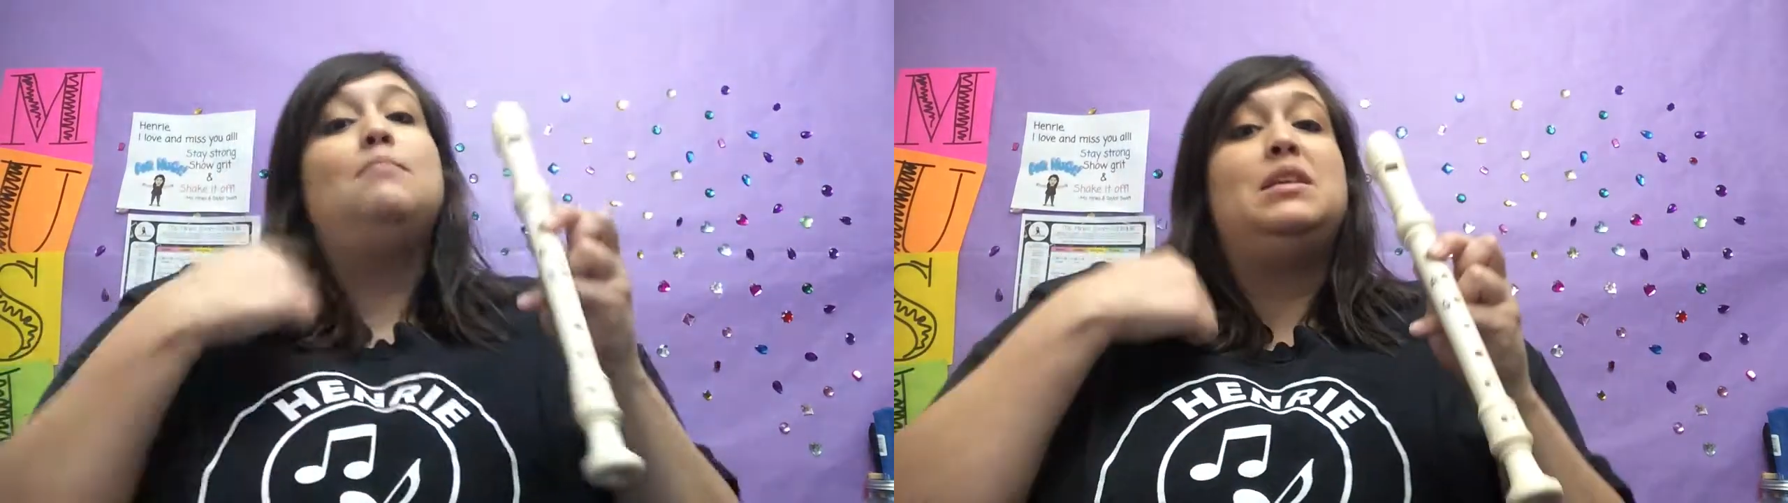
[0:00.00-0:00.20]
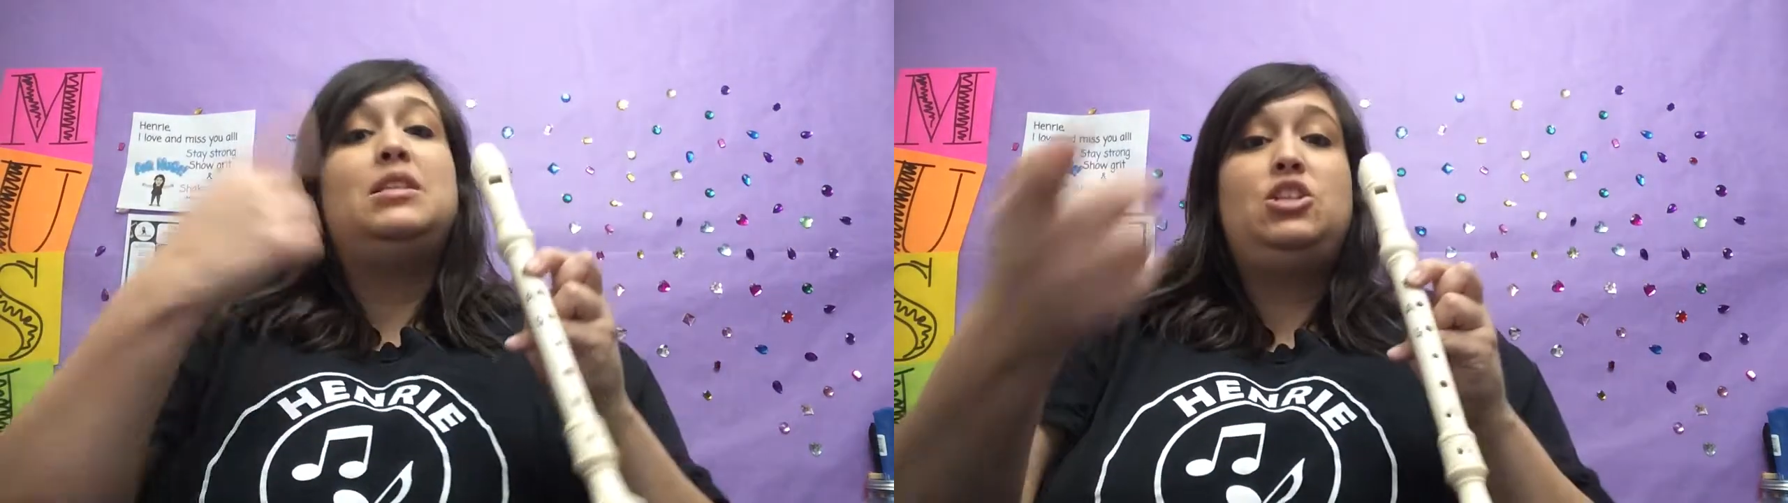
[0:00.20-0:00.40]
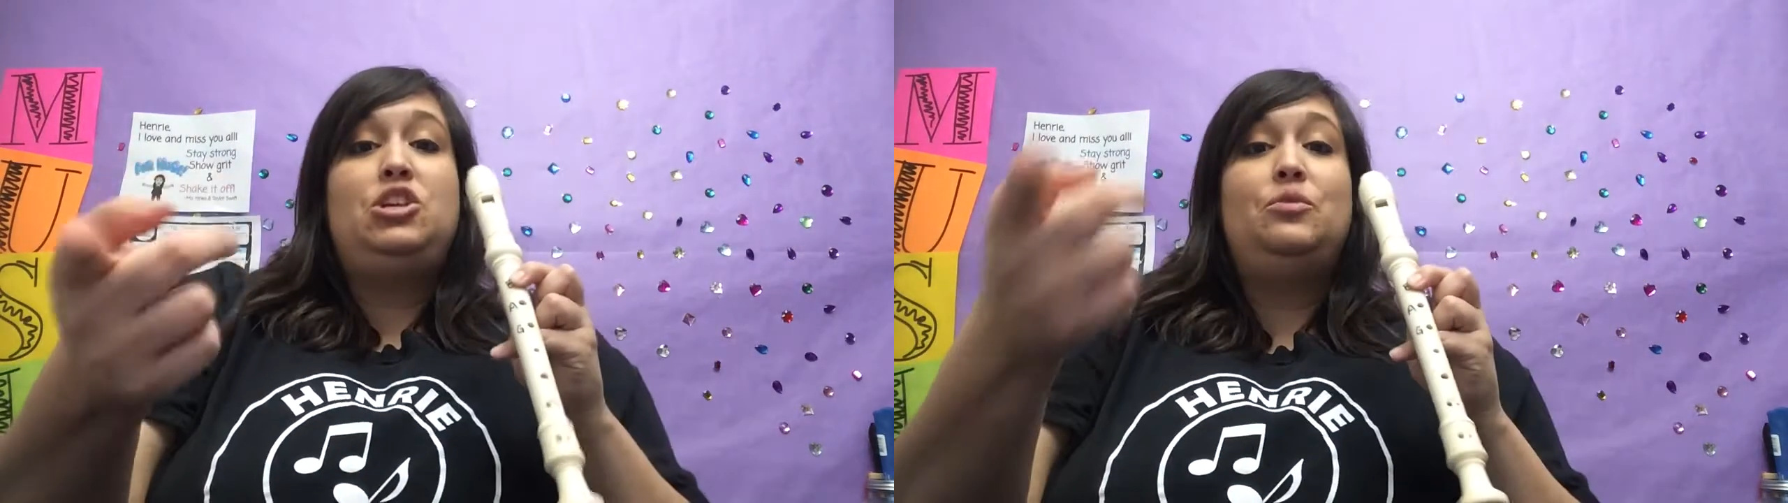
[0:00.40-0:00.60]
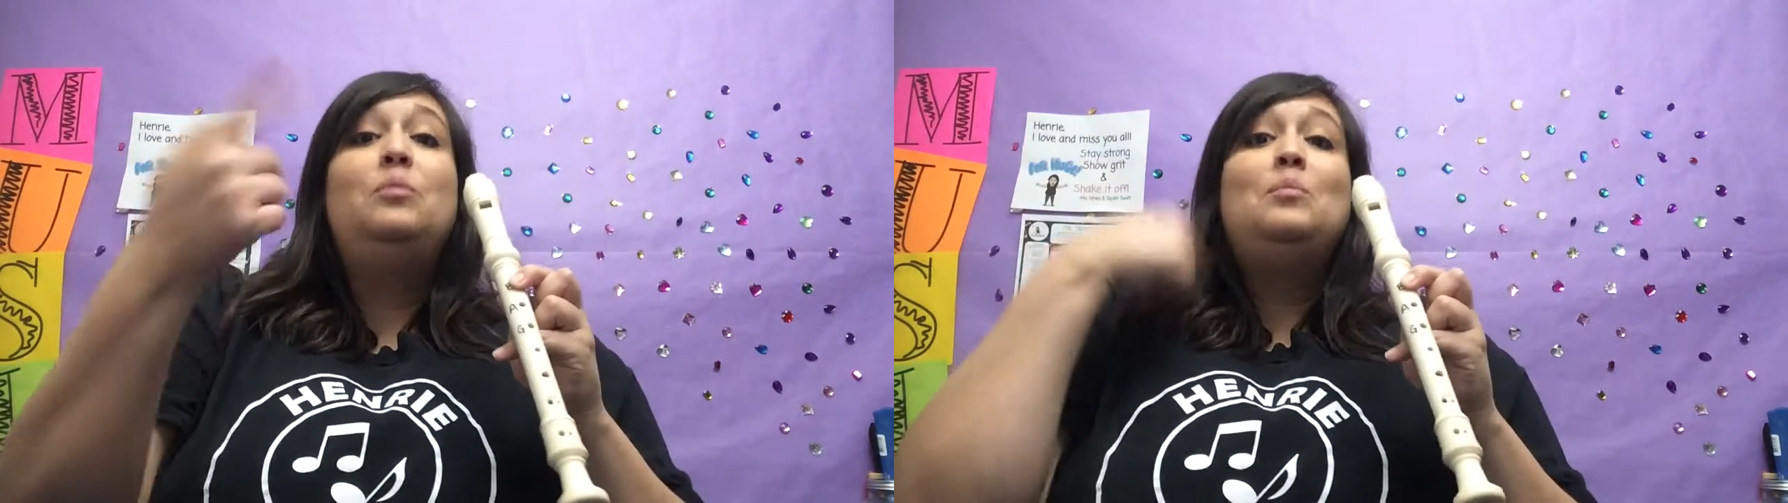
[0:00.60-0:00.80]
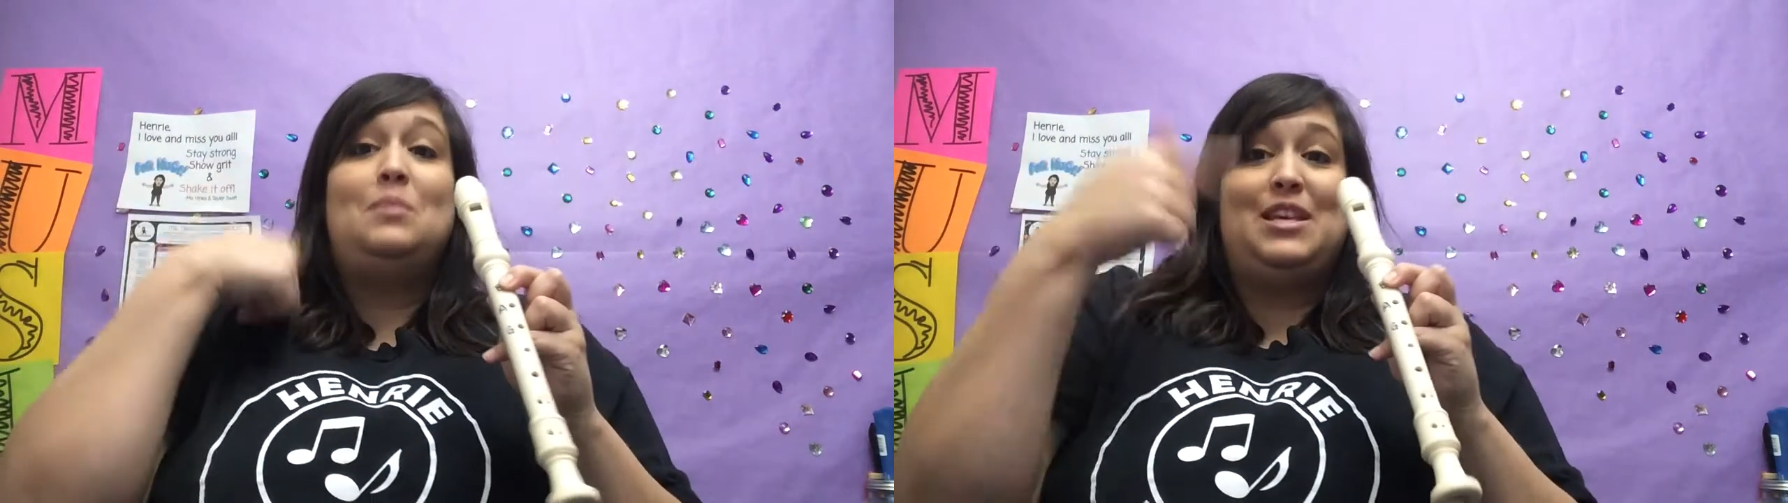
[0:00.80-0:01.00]
Me then
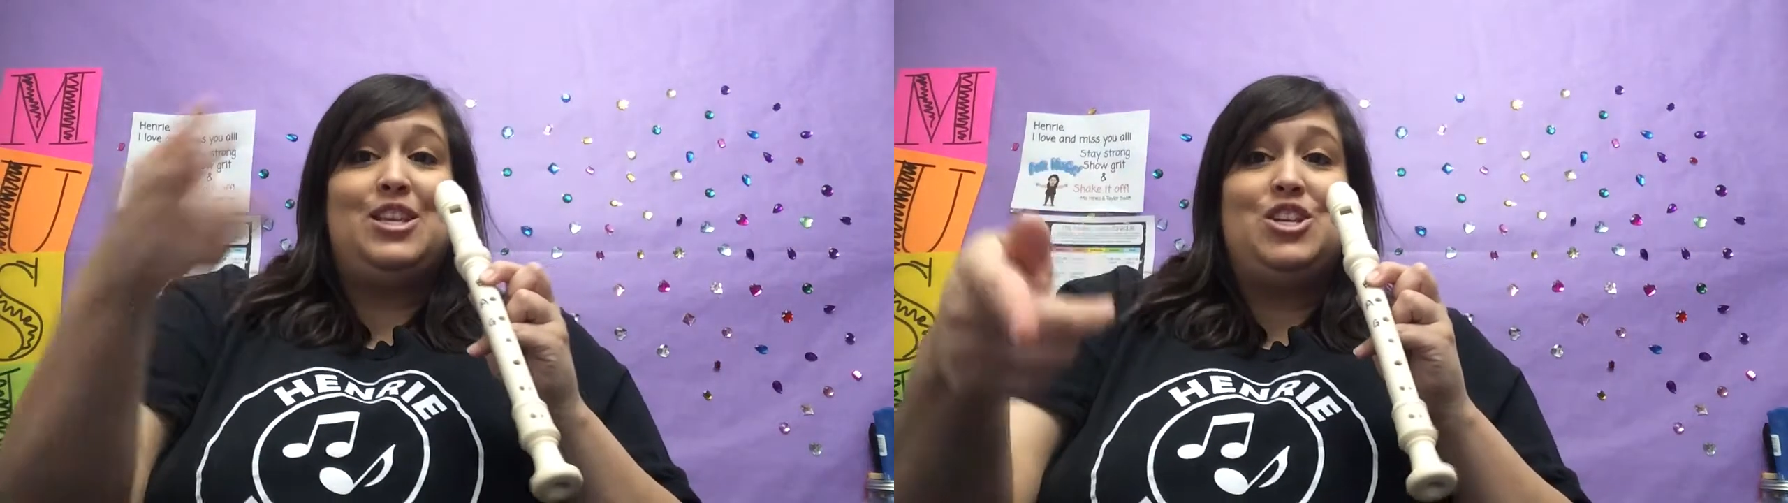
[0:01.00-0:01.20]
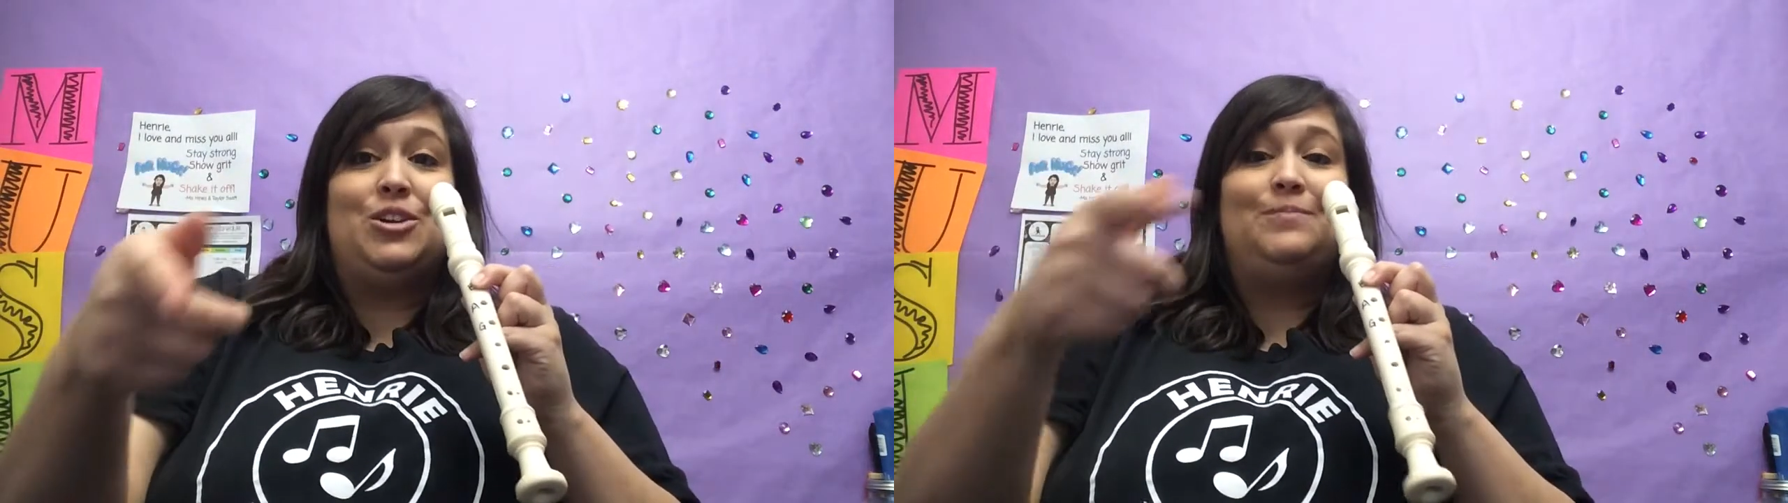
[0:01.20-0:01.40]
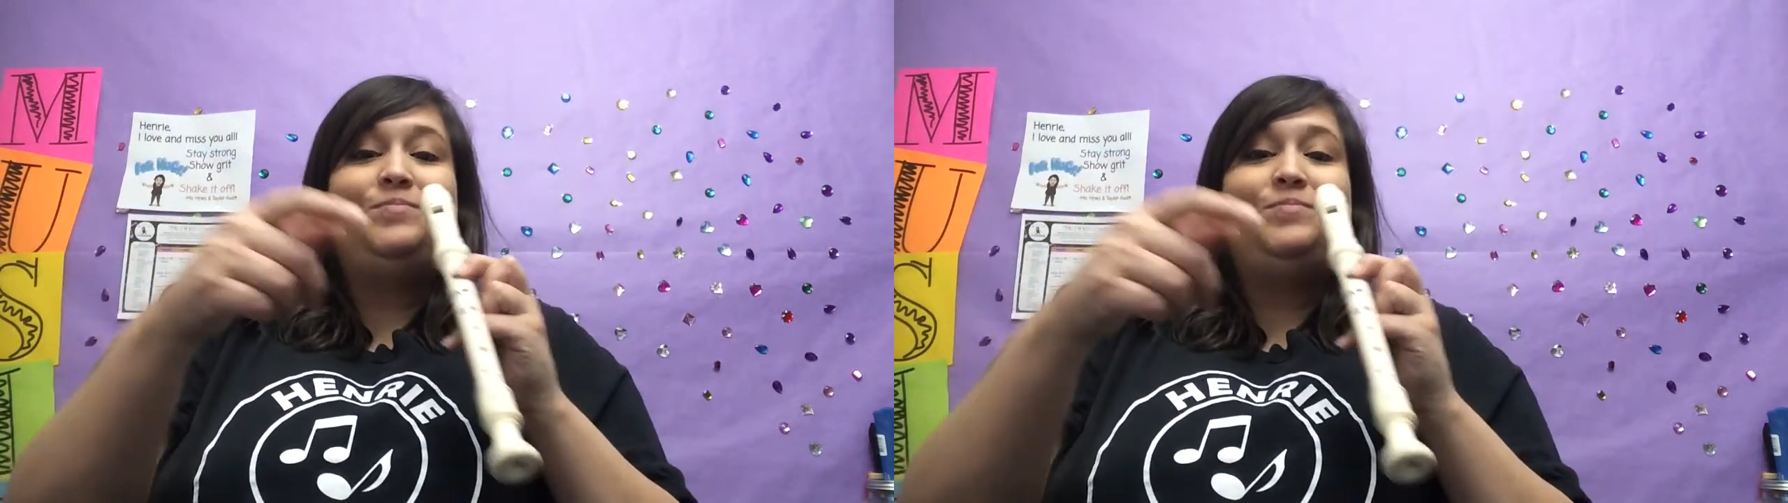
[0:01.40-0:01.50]
you, me then you.